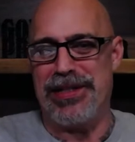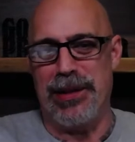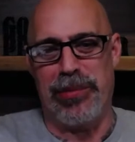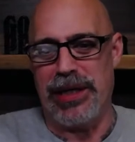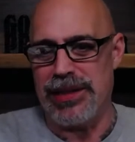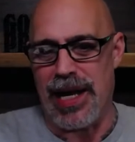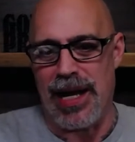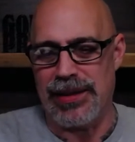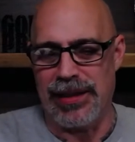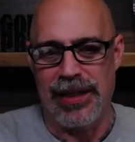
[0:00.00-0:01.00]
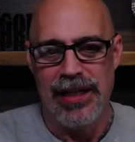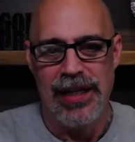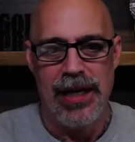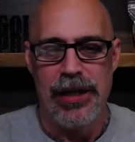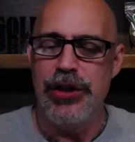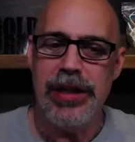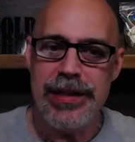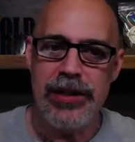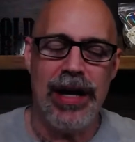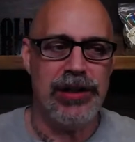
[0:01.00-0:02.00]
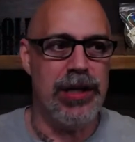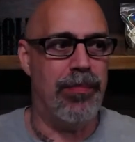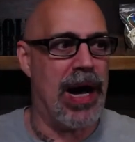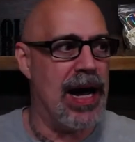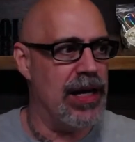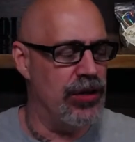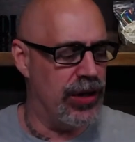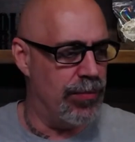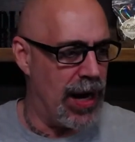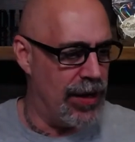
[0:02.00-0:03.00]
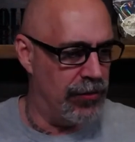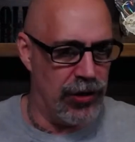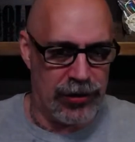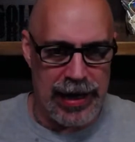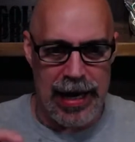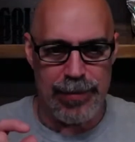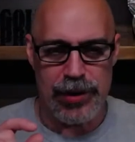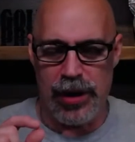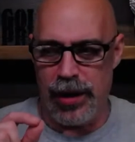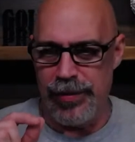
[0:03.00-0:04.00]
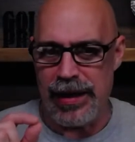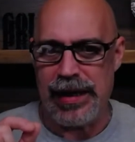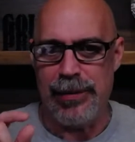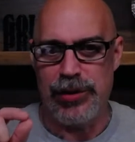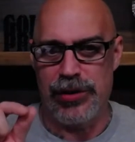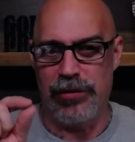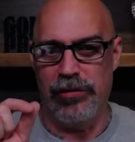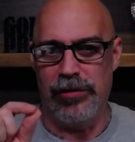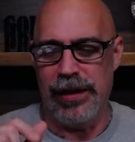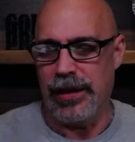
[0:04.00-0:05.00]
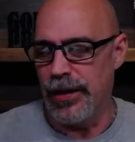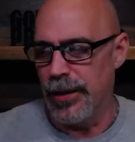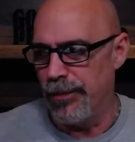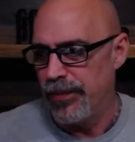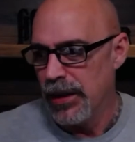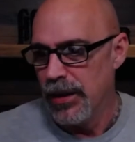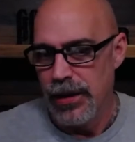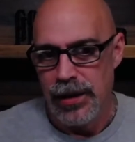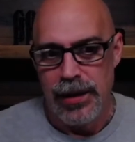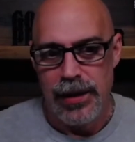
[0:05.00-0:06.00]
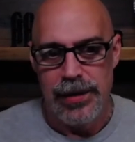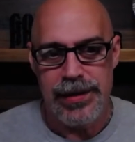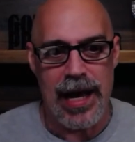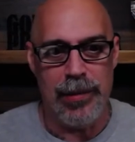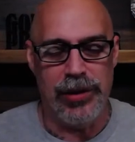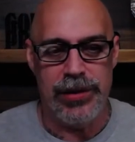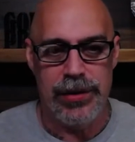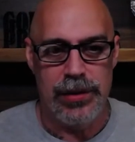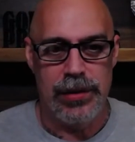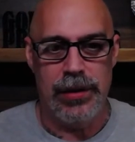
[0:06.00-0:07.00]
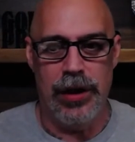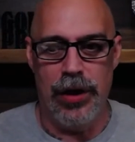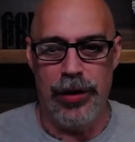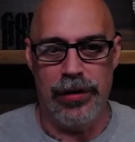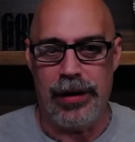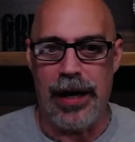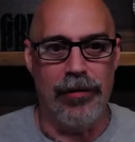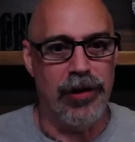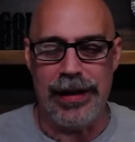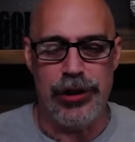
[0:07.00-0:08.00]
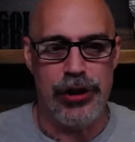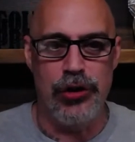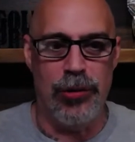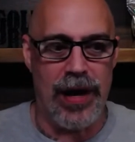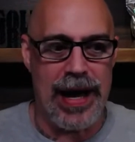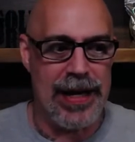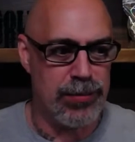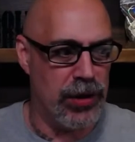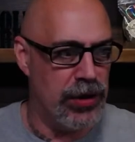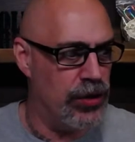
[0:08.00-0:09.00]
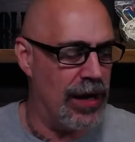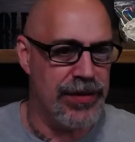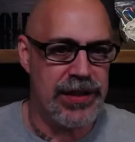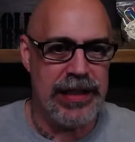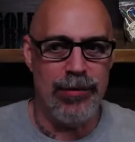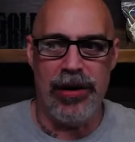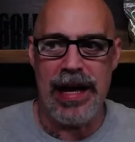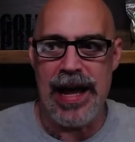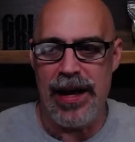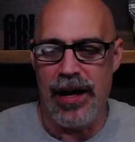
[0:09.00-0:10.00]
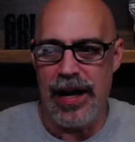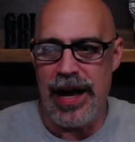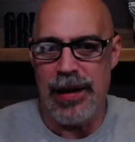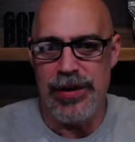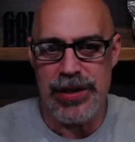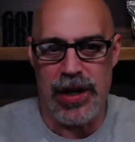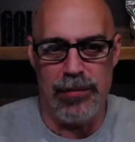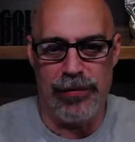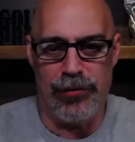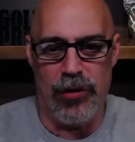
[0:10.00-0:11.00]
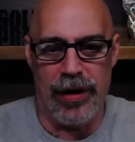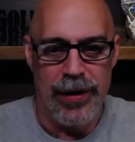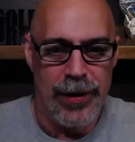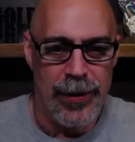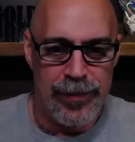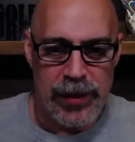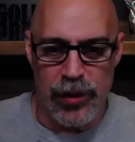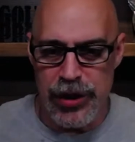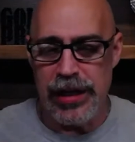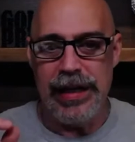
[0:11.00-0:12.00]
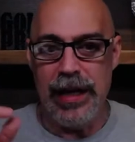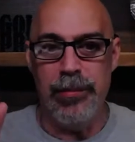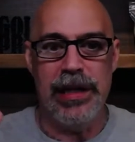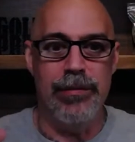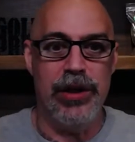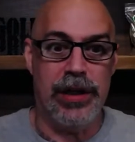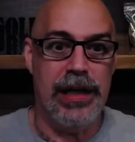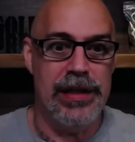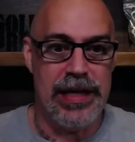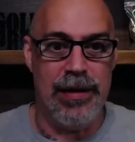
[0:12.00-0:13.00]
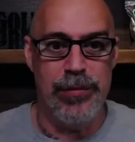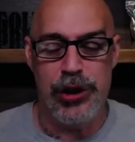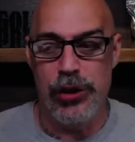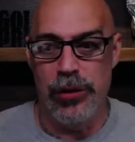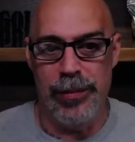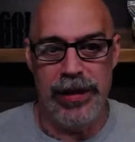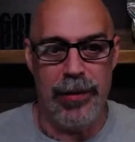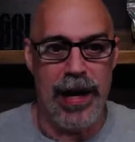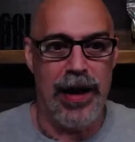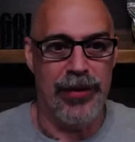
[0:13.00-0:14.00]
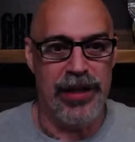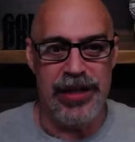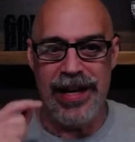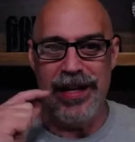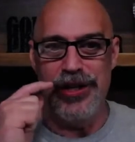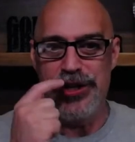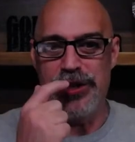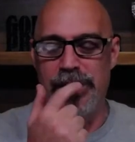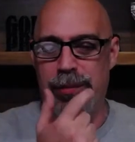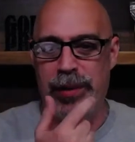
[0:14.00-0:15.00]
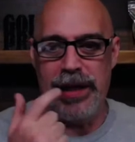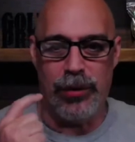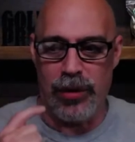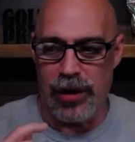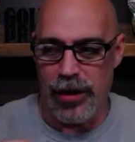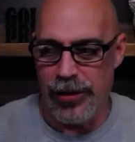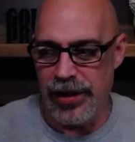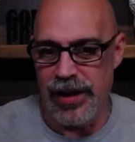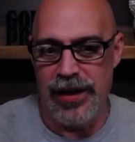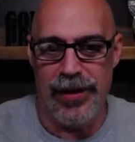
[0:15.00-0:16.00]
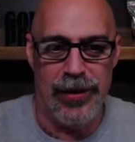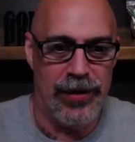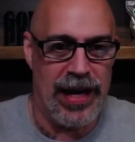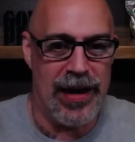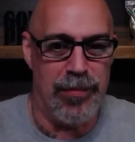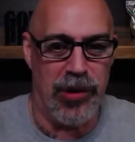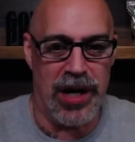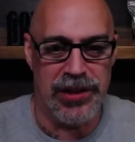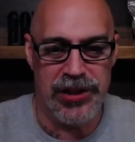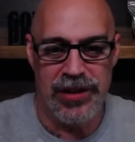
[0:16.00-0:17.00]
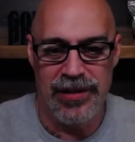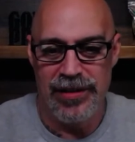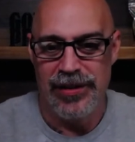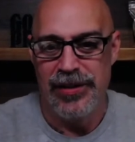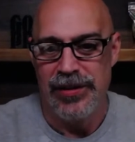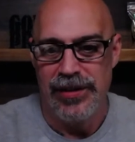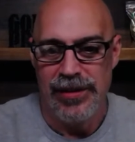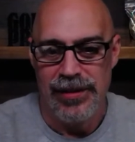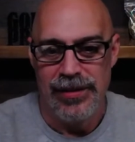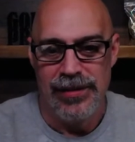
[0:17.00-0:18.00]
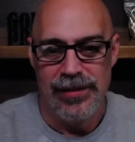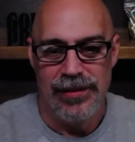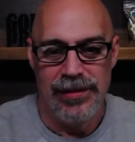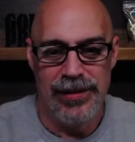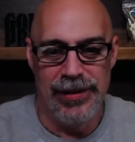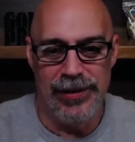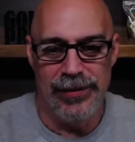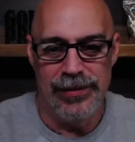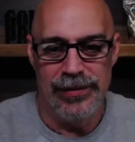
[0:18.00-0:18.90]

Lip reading: something toxic. You can still actually buy it. You can buy the little caps, not capsules. They're little like tablets. They're kind of look like chewable aspirin. I've seen them on Amazon before, where you can get them and give them to your kids and have them chew them in their mouth, and it show you the pink where all the they hadn't brushed. Yeah.